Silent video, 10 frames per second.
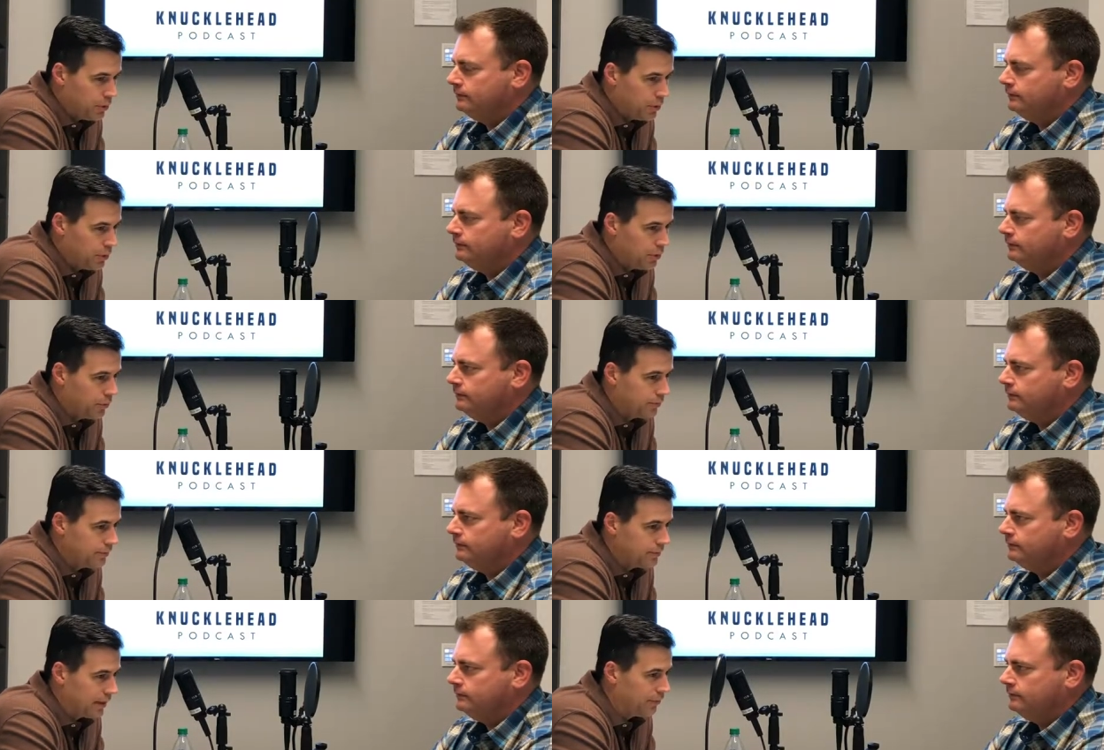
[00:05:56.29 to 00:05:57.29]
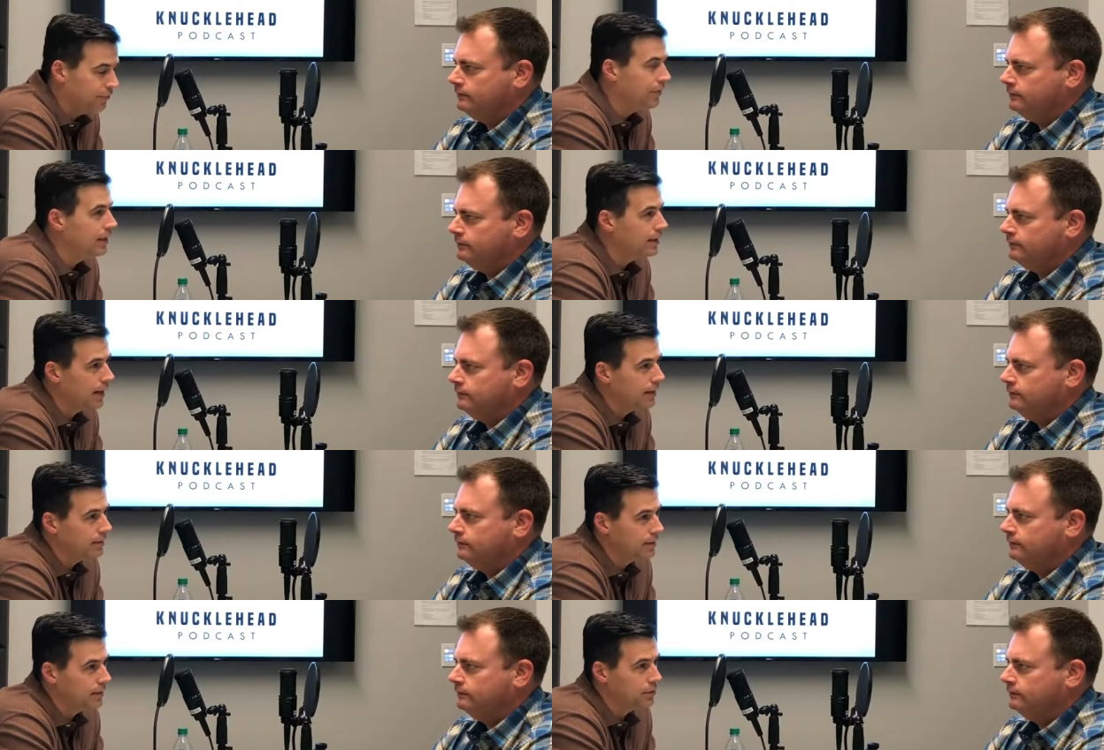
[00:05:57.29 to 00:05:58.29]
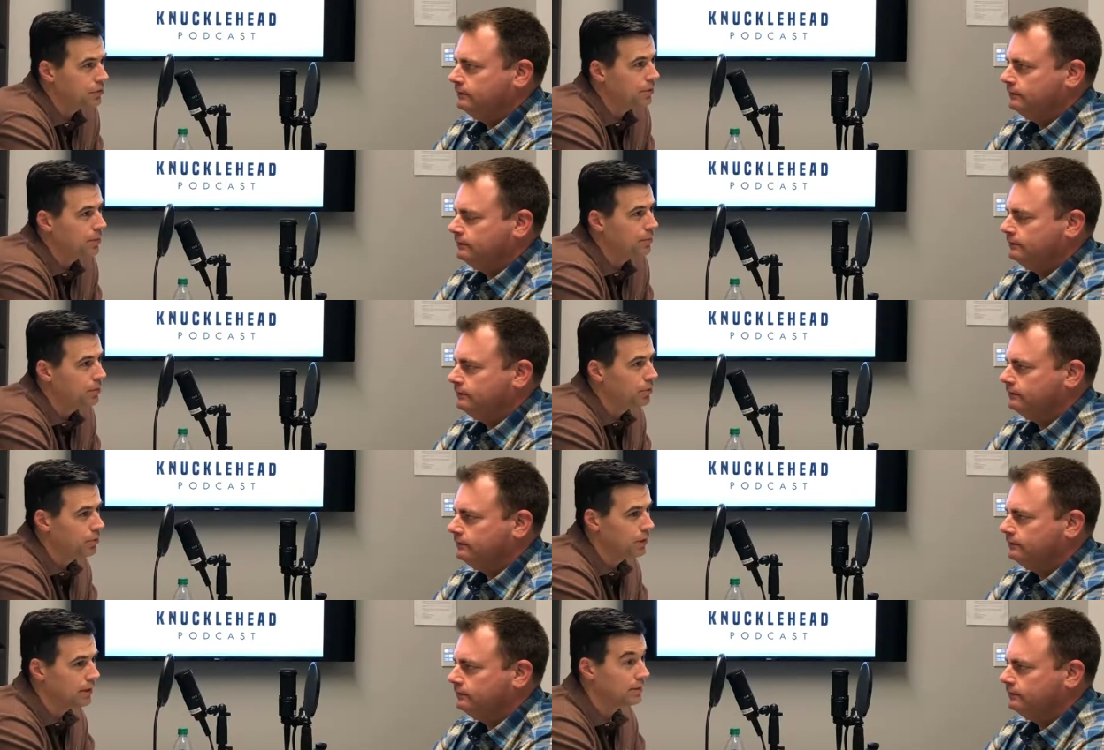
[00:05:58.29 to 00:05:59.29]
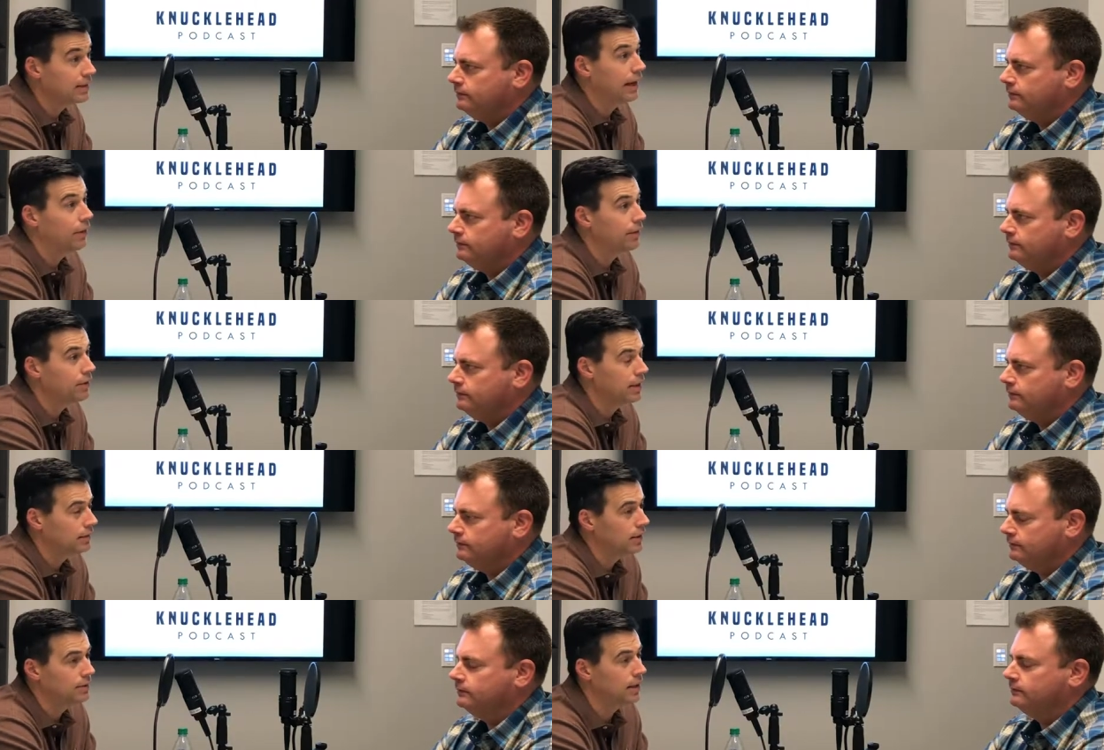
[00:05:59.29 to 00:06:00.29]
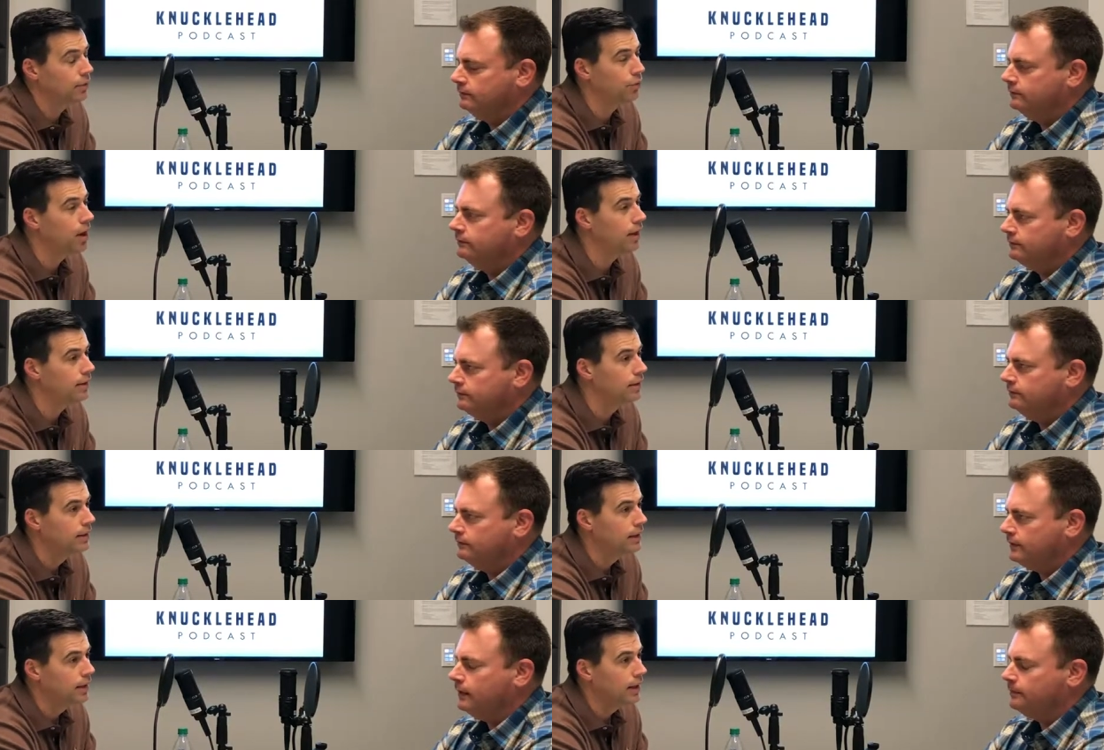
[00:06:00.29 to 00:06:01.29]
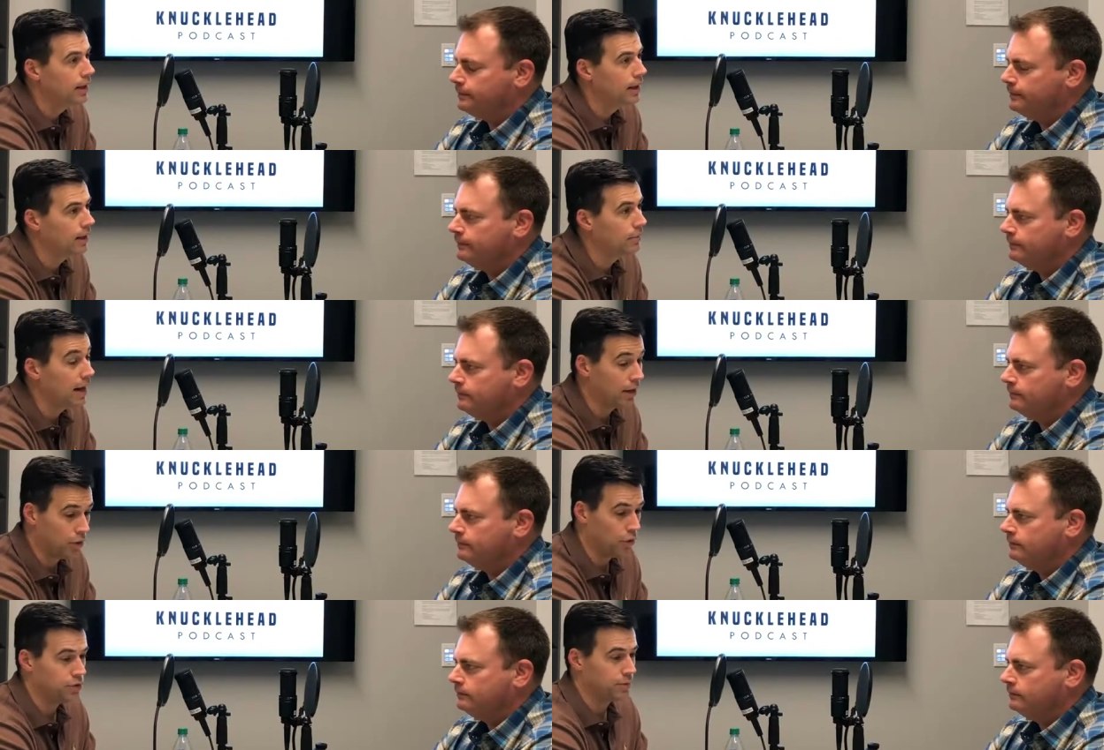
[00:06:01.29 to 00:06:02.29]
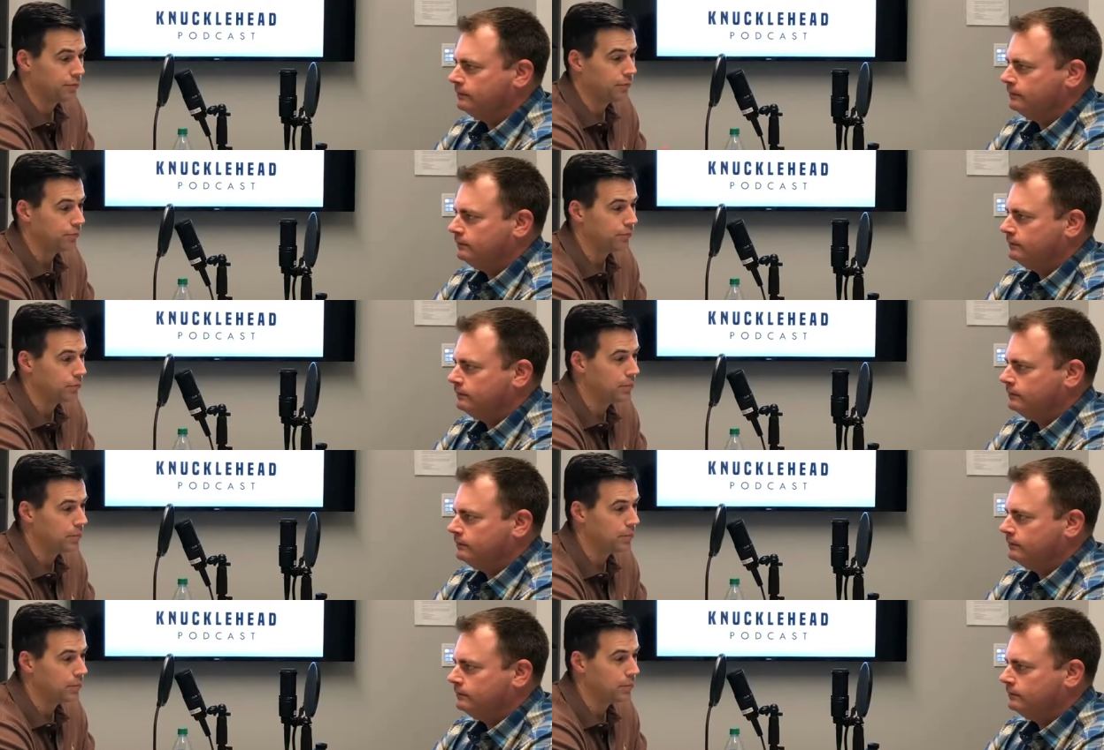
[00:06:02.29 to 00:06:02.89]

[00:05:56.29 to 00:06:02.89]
Speaker 1: who they feed that, and there's some people who get scared of it and they turn mm. tail and run. Yeah. And my encouragement for, for